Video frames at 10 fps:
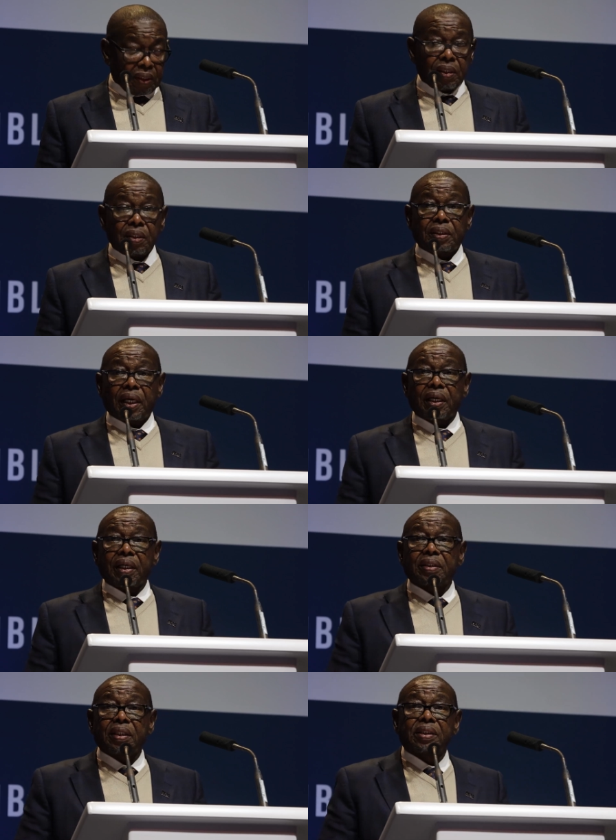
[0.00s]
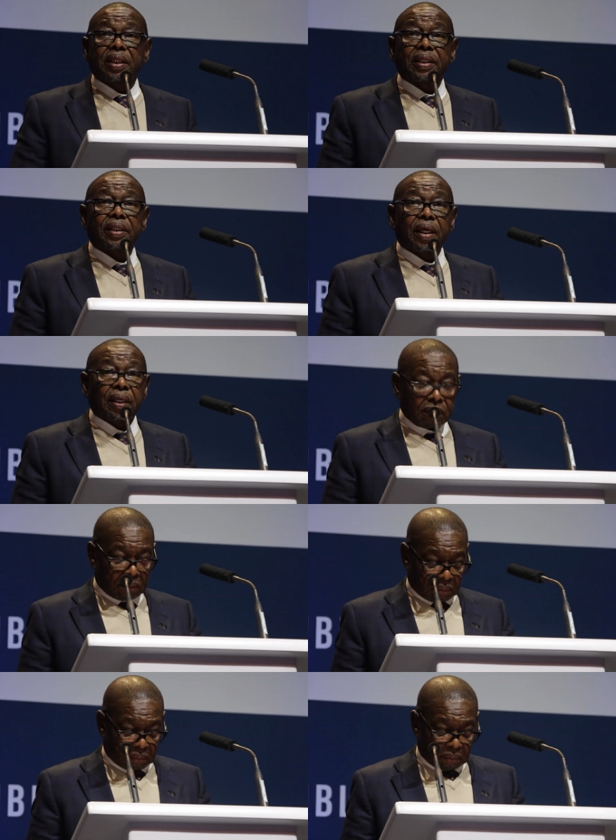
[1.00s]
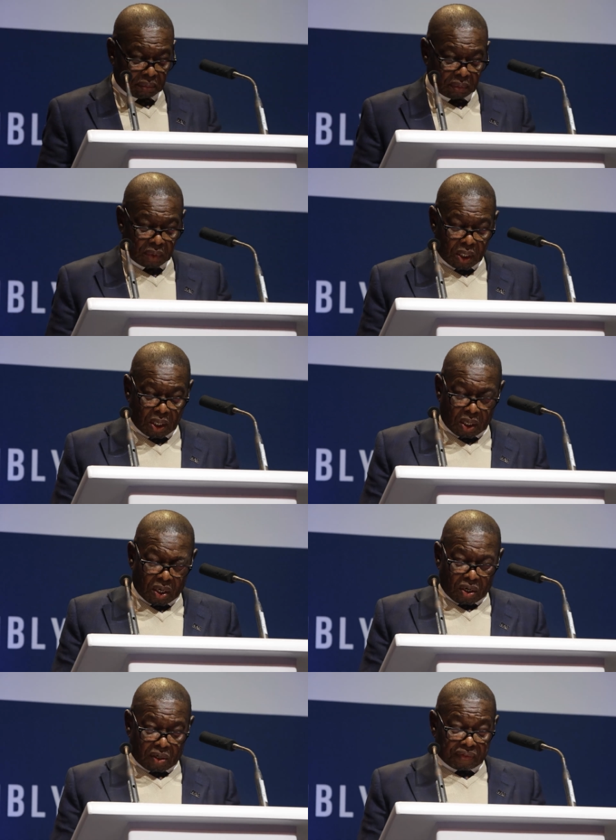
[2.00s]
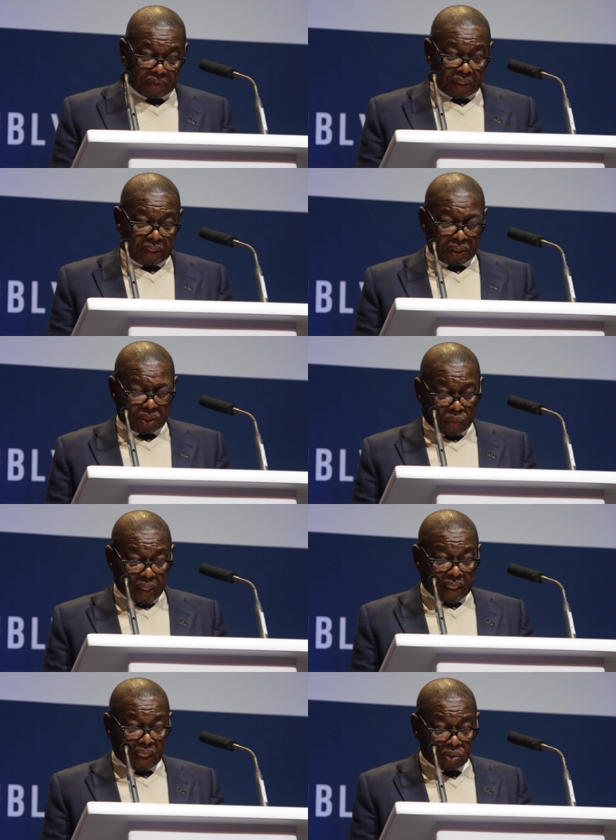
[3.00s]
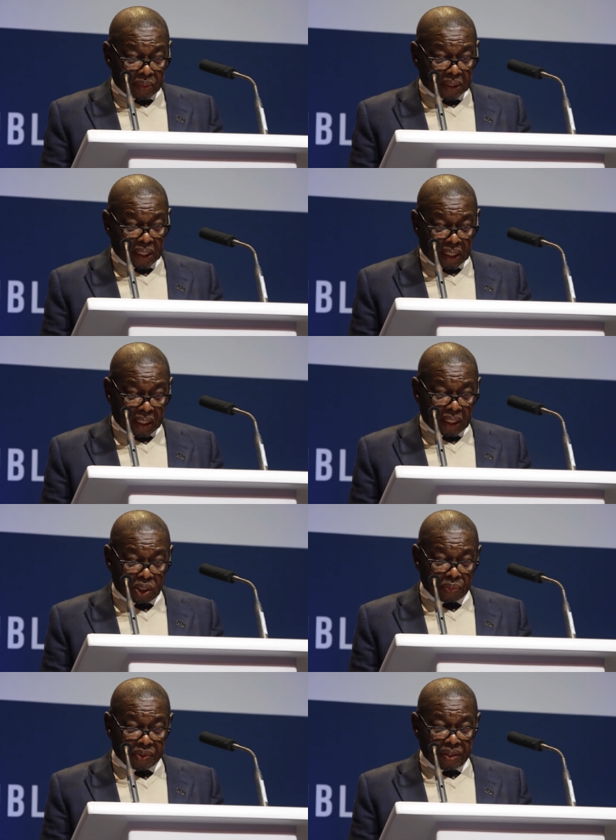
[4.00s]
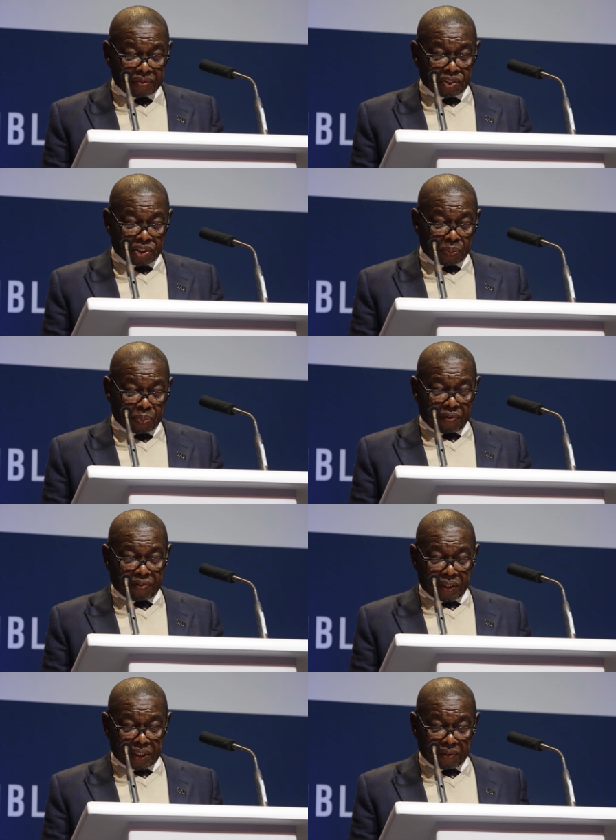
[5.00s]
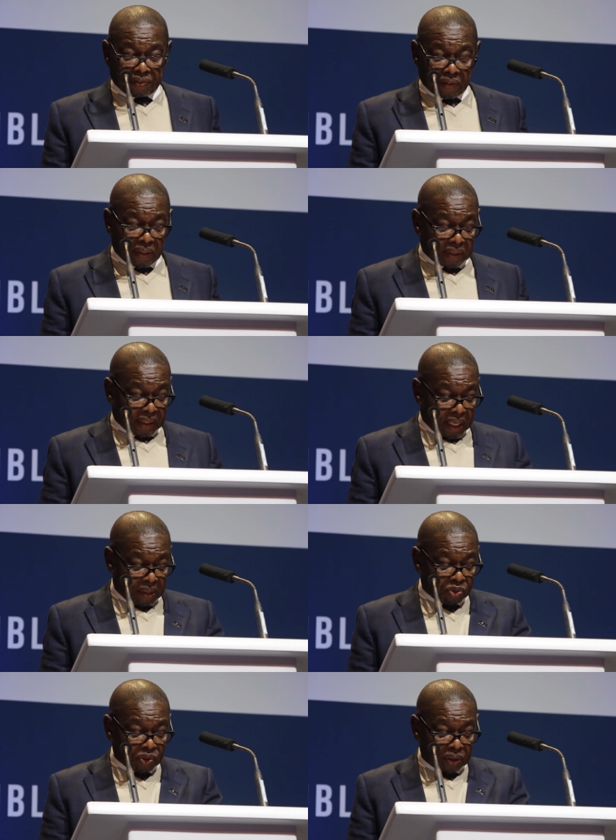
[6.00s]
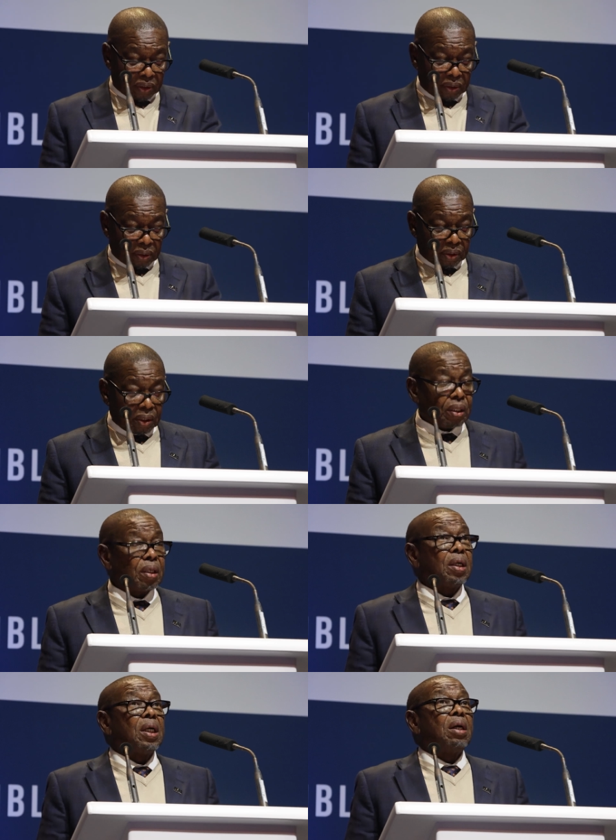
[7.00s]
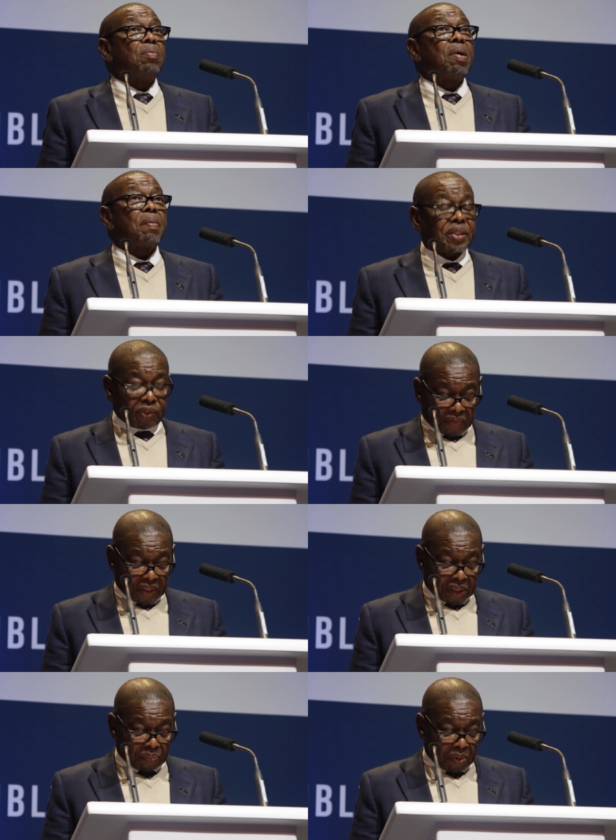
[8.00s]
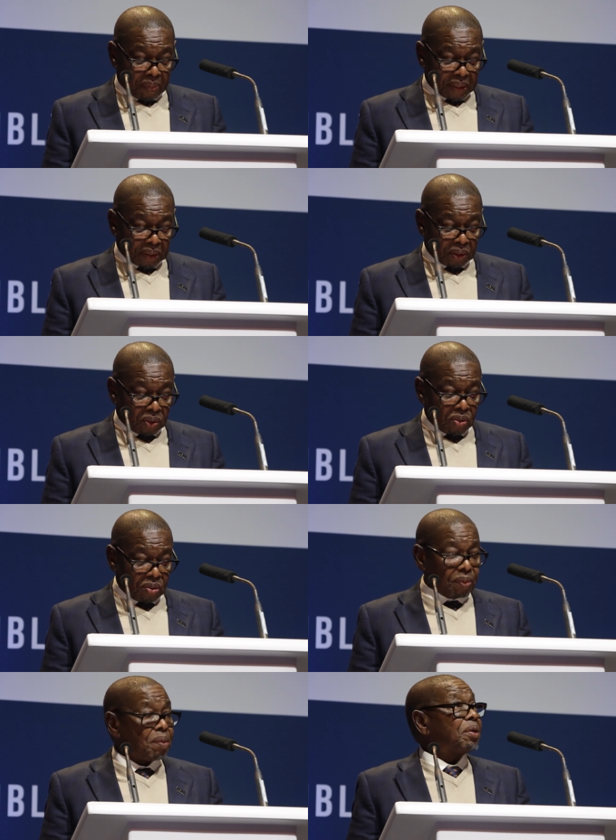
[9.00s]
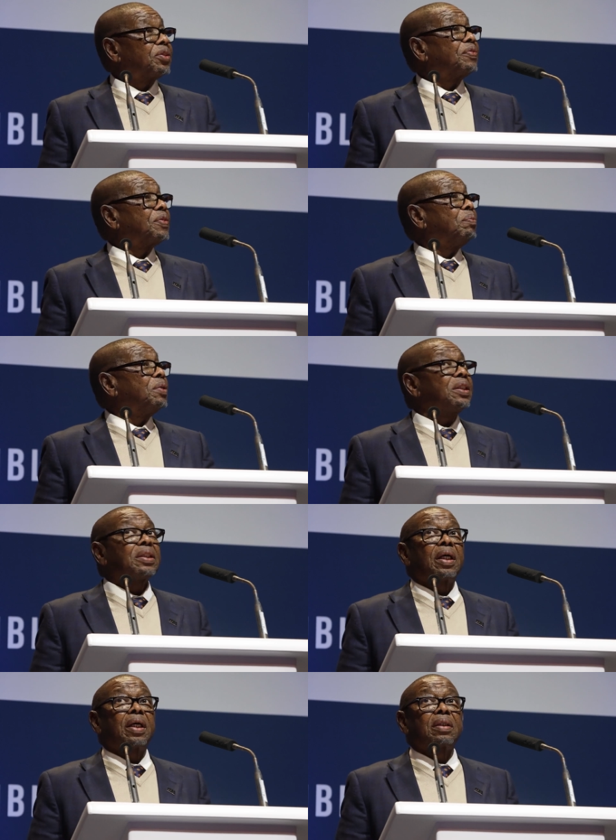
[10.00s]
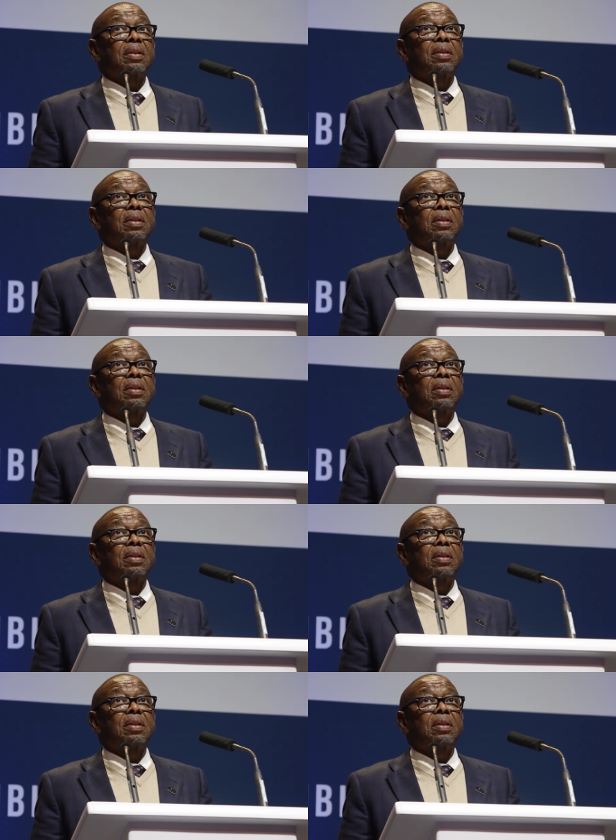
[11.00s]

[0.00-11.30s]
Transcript: the Director General of the Square Kilometre Array Observatory, Professor Phil Diamond, members of the Diplomatic Corps, members of the media,